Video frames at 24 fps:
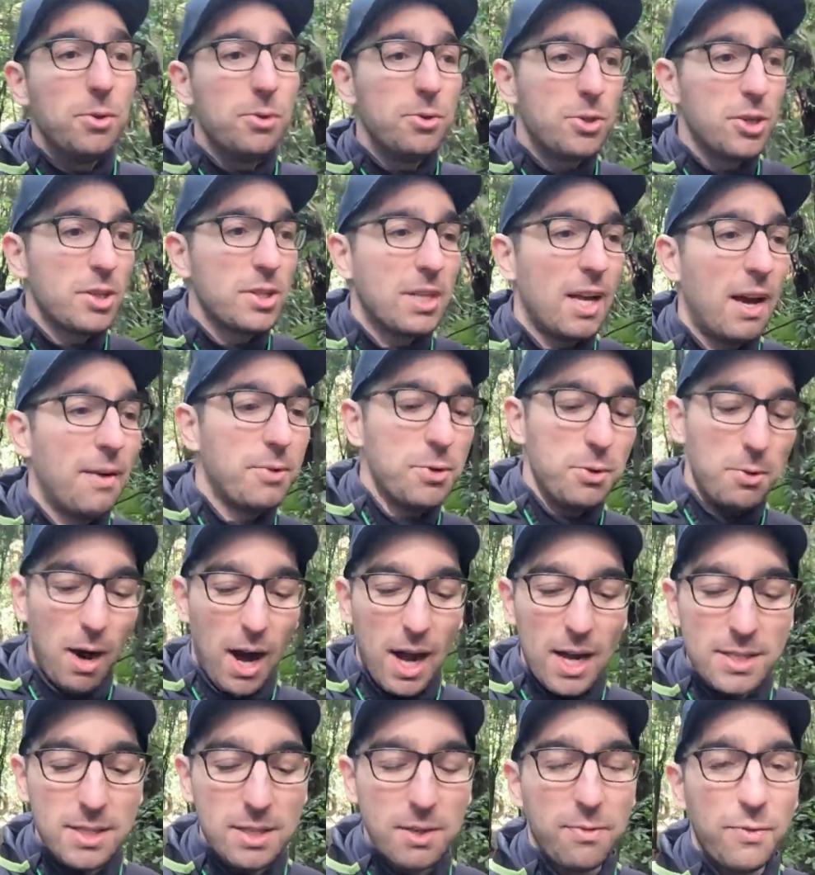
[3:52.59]
You just have to
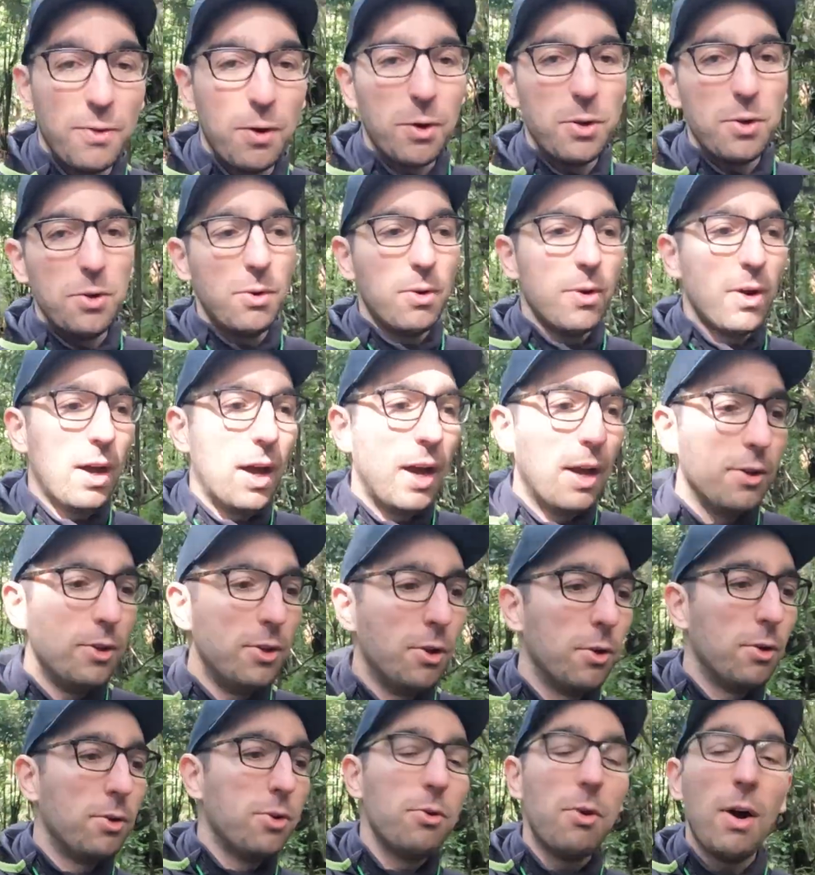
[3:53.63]
ask for your
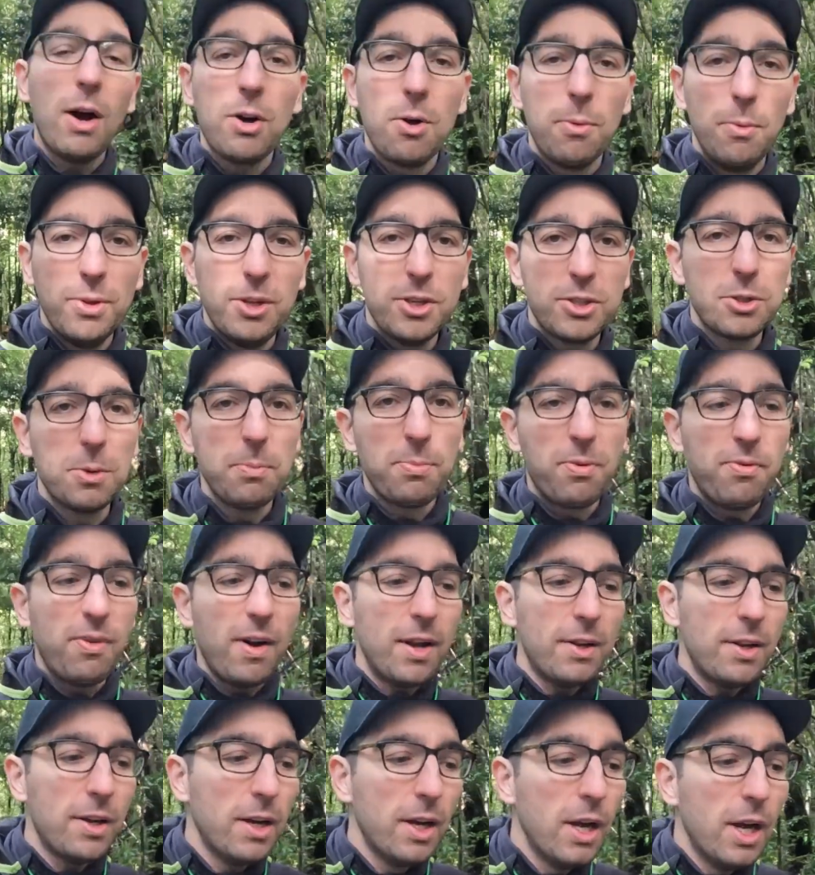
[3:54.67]
accommodation
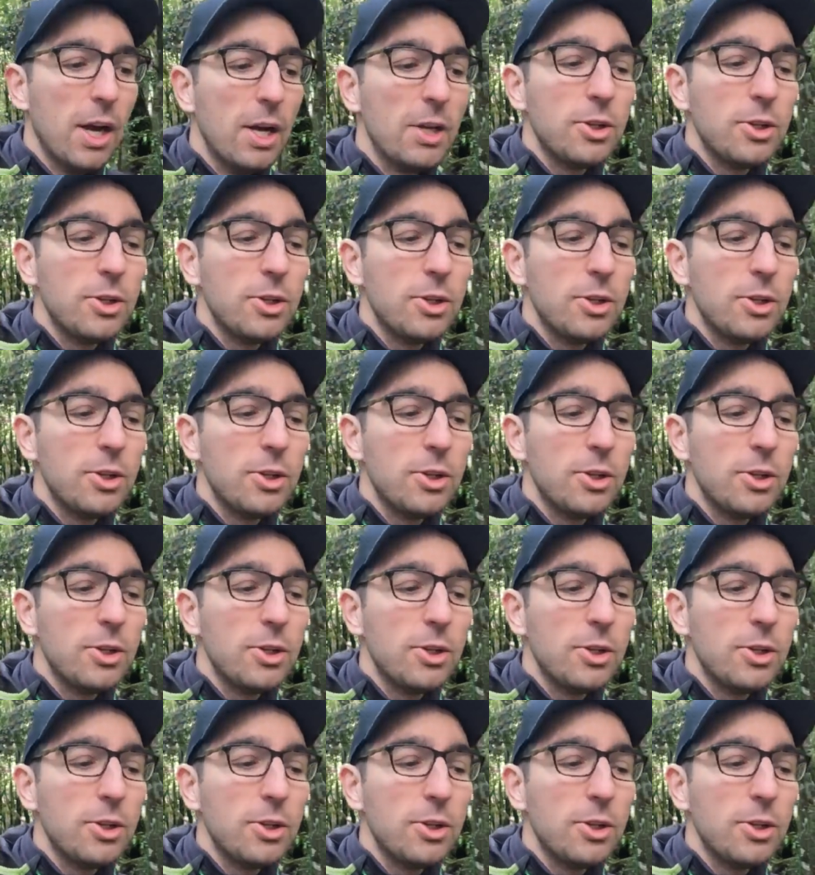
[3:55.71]
provider